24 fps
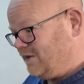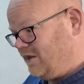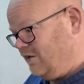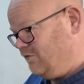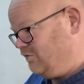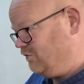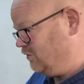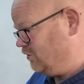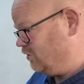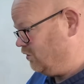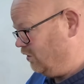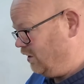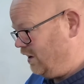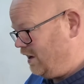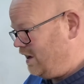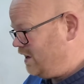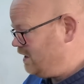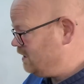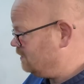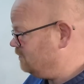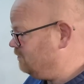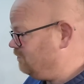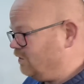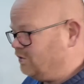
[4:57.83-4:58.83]
If you've got
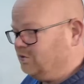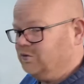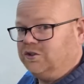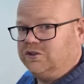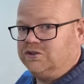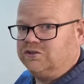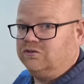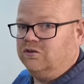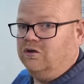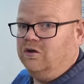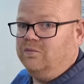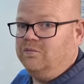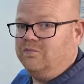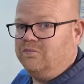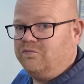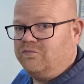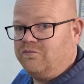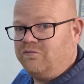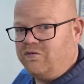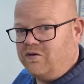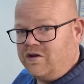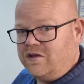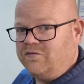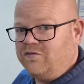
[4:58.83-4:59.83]
any voltage drop
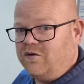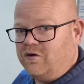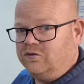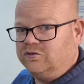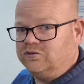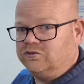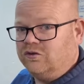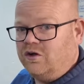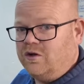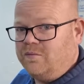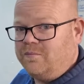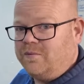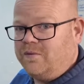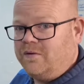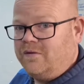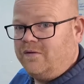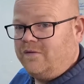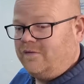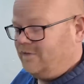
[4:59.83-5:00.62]
3 volt drop,